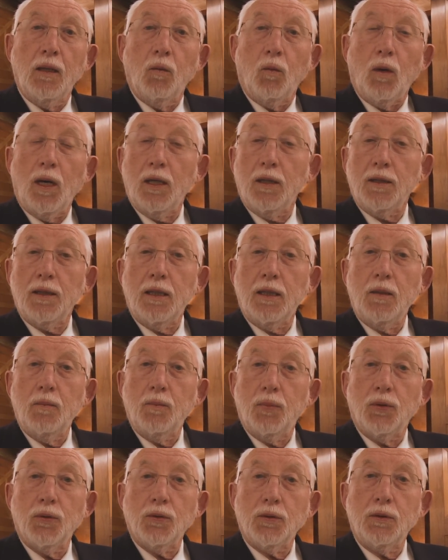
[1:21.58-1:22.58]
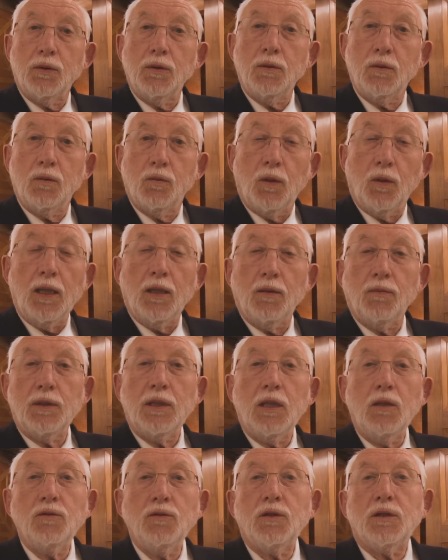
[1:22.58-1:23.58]
Why are they important? Well, we
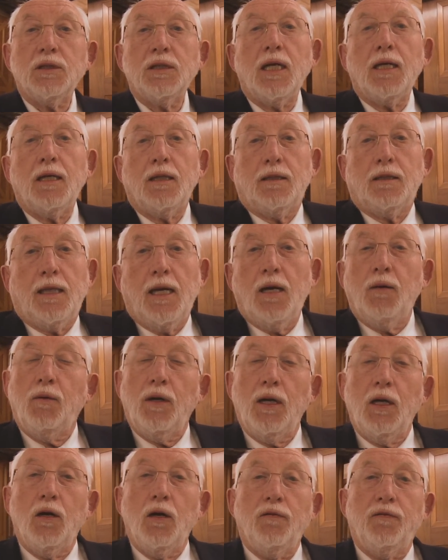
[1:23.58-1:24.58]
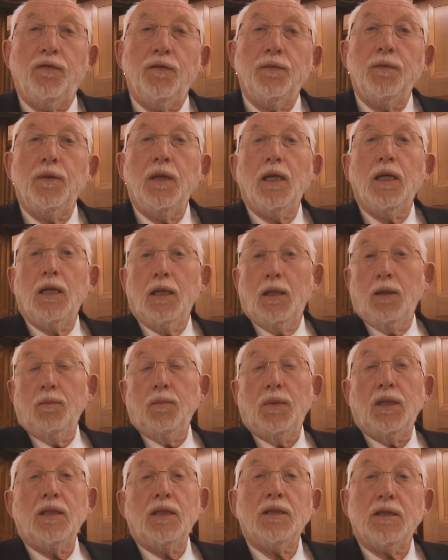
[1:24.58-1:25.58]
don't say it that way often,
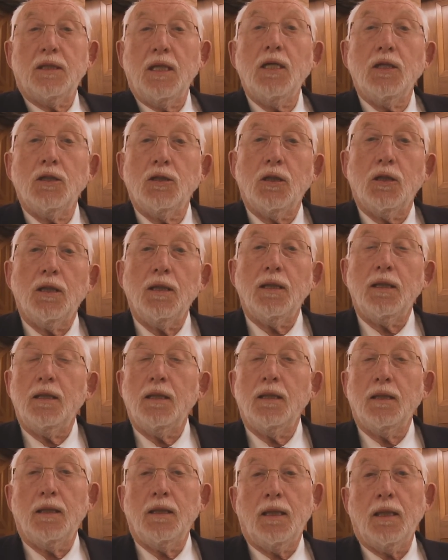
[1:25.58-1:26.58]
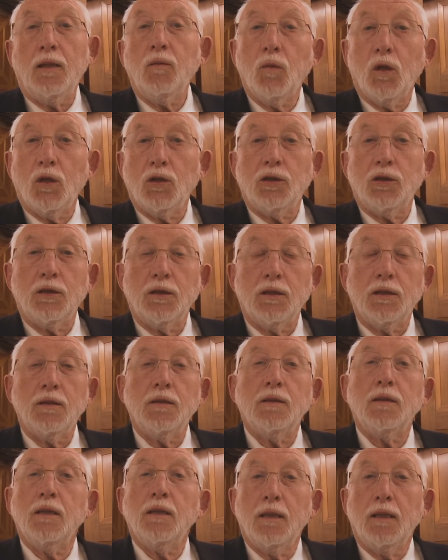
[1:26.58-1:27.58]
but essentially in Washington,